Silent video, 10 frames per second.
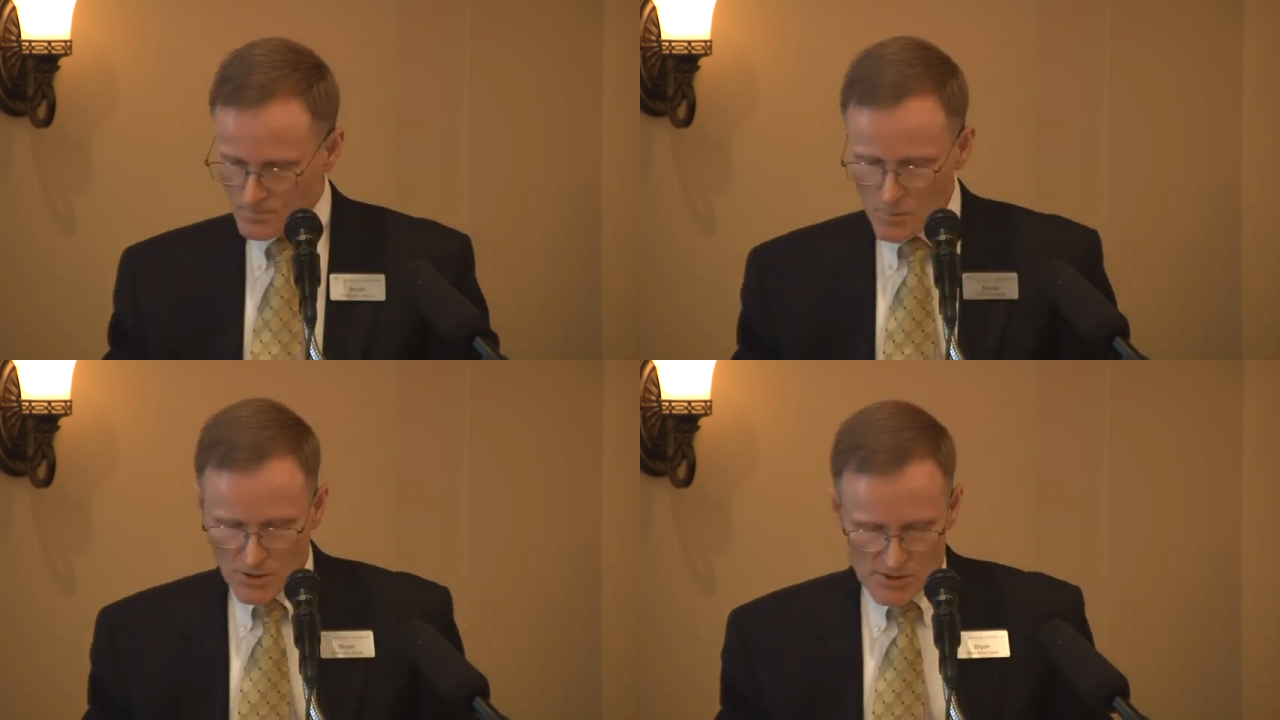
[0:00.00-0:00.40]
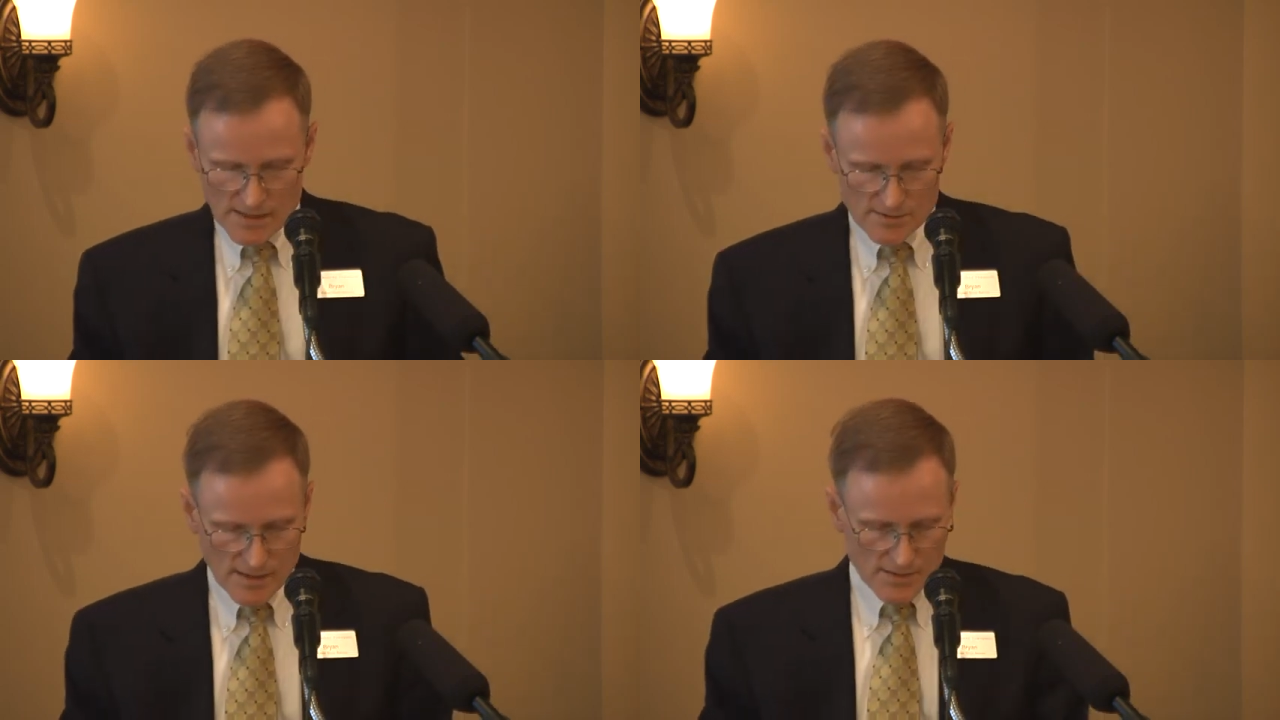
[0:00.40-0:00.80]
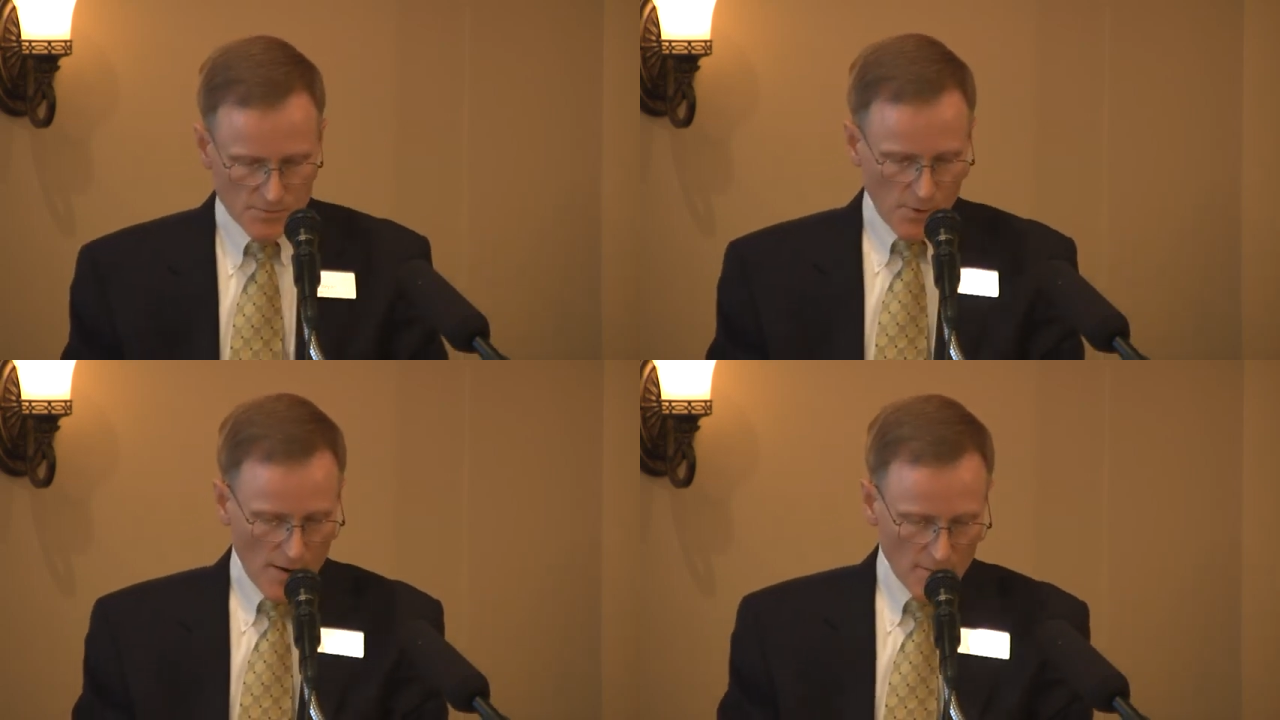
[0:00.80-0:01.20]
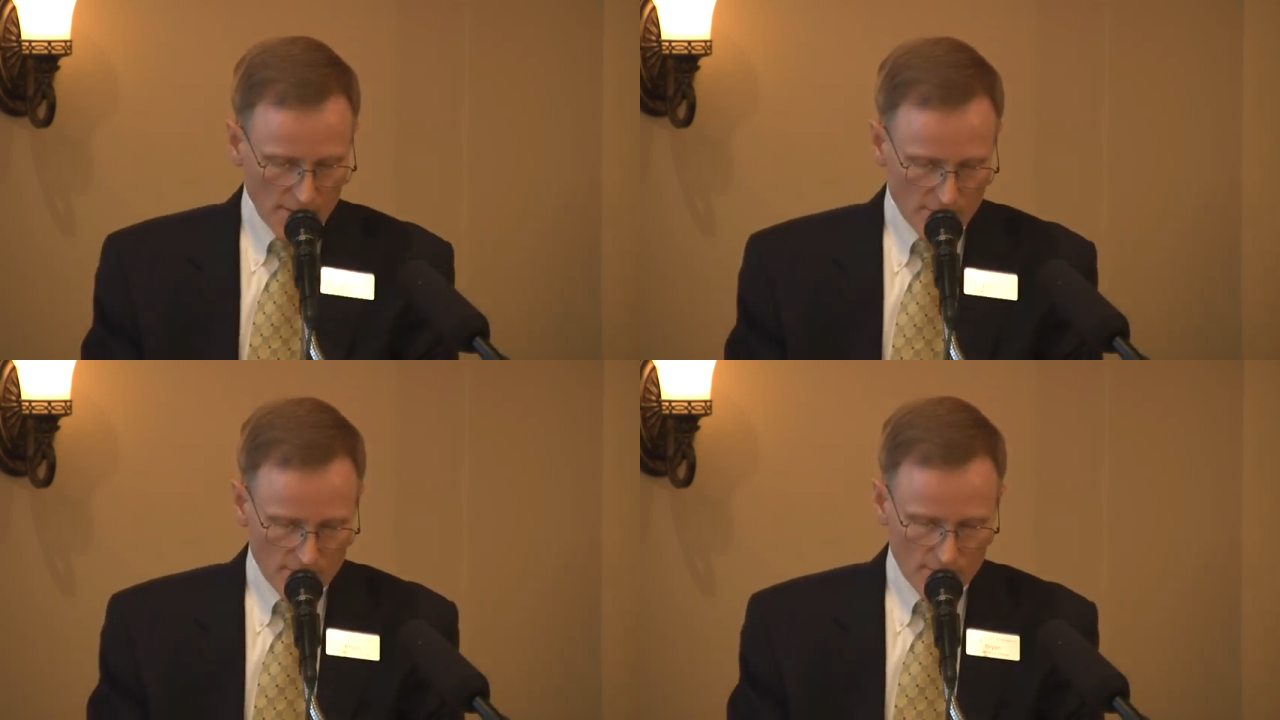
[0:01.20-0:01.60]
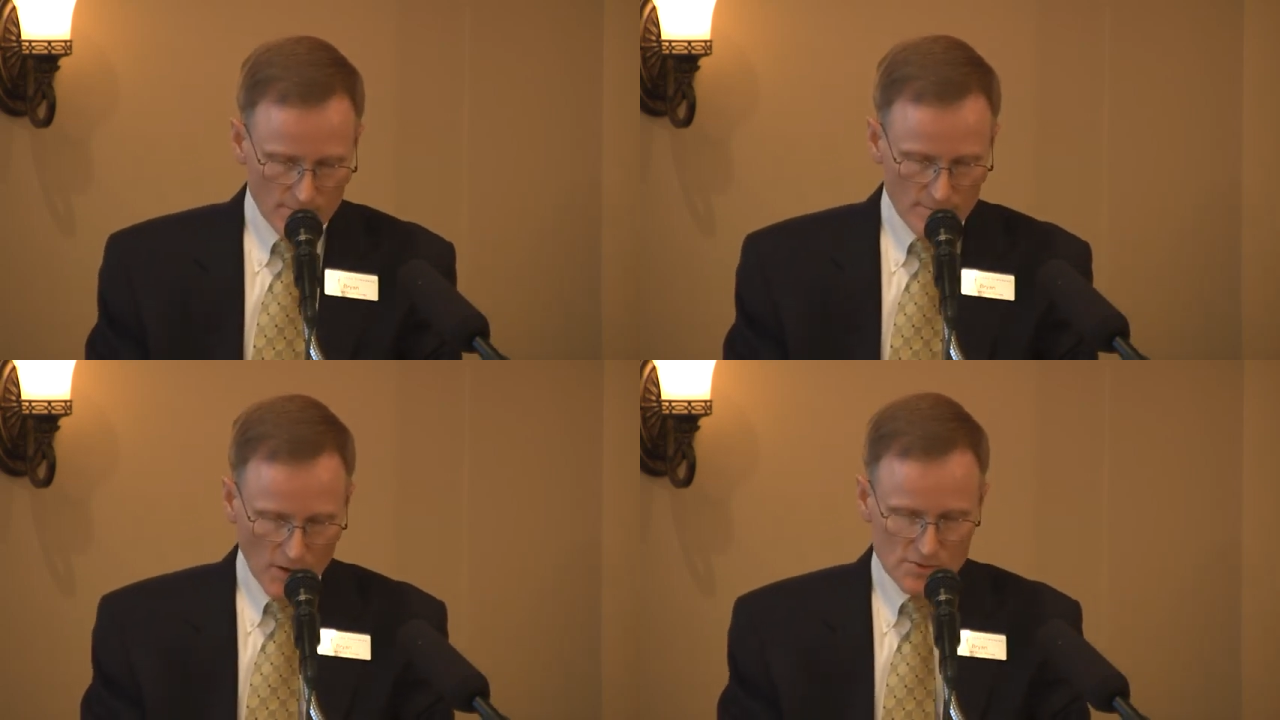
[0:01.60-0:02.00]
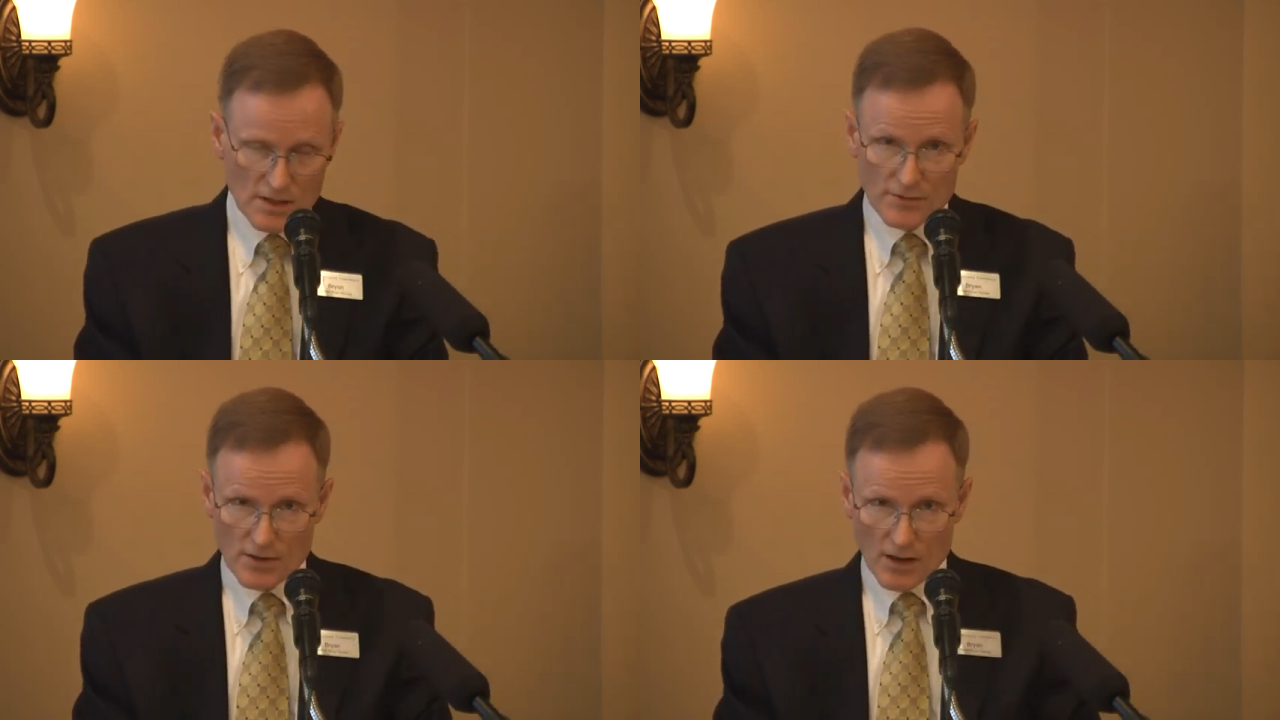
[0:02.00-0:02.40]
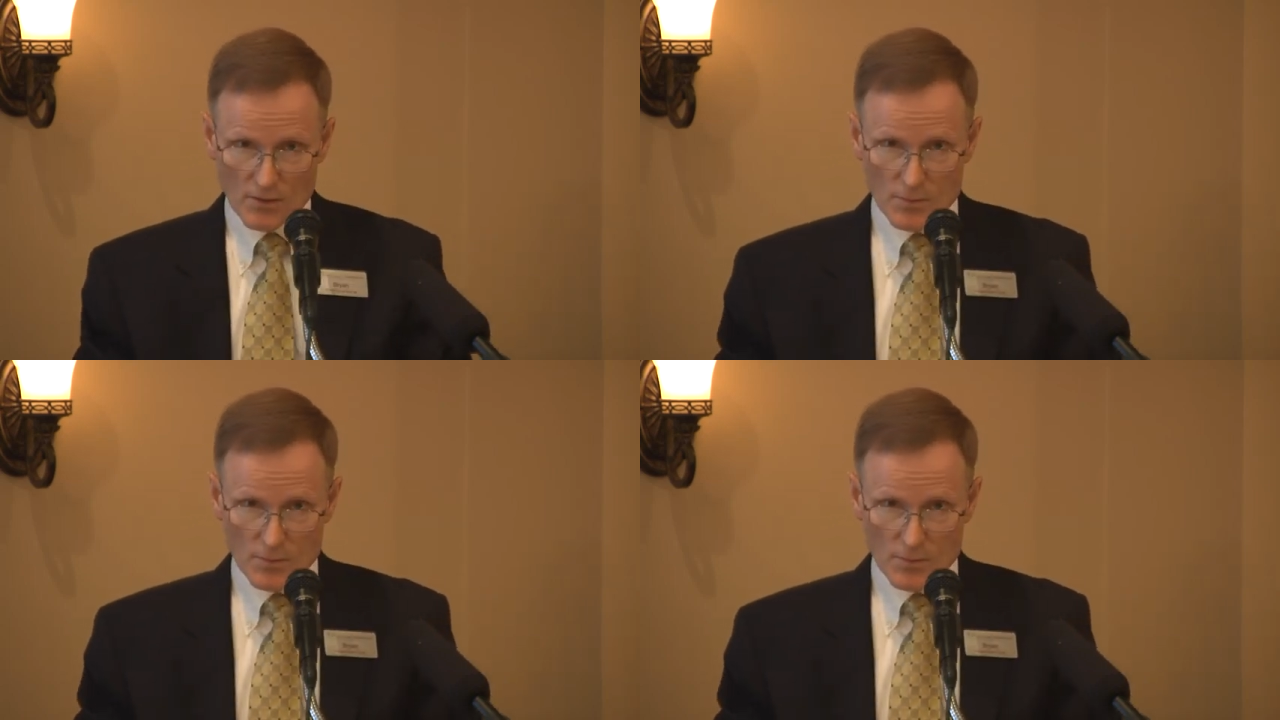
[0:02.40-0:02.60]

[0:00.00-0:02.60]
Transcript: Because as probably most of you know,